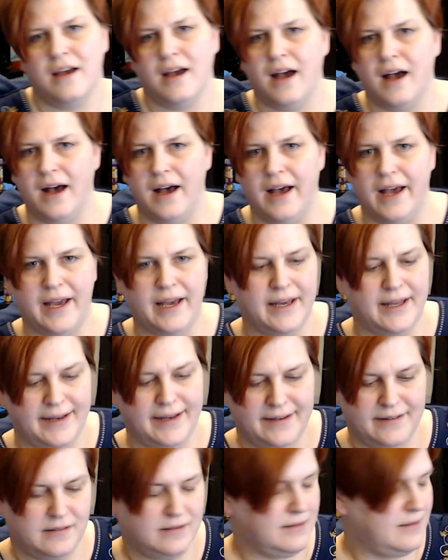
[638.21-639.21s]

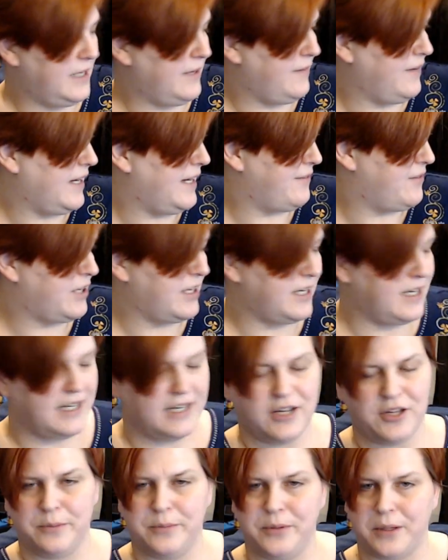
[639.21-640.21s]
And if I ever get
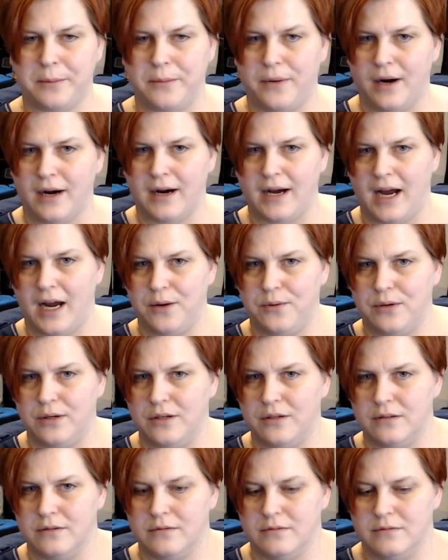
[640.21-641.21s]
another bookmark, I
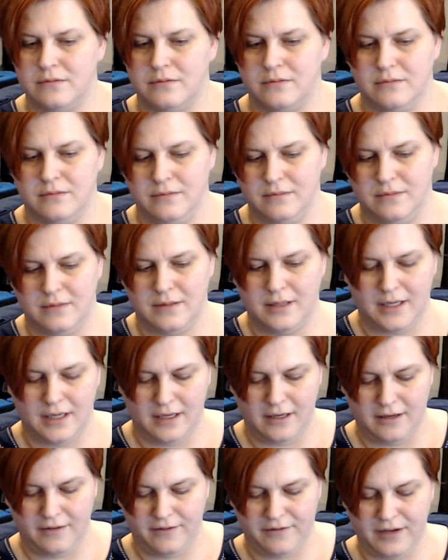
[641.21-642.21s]
will
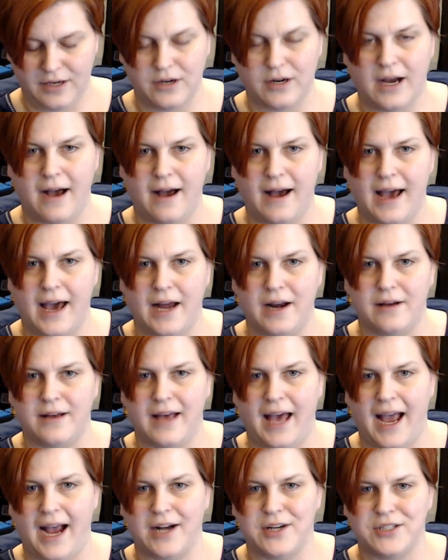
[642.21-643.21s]
figure out how to
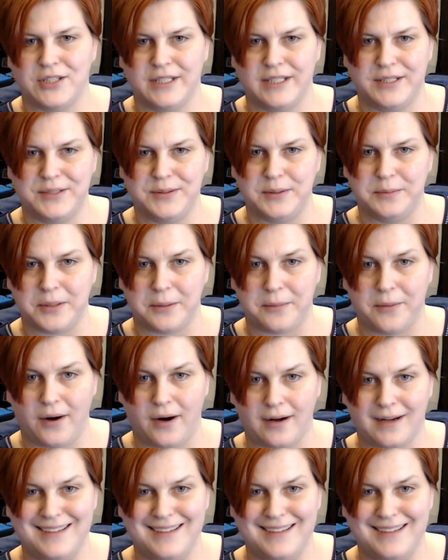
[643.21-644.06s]
actually do a bookmark.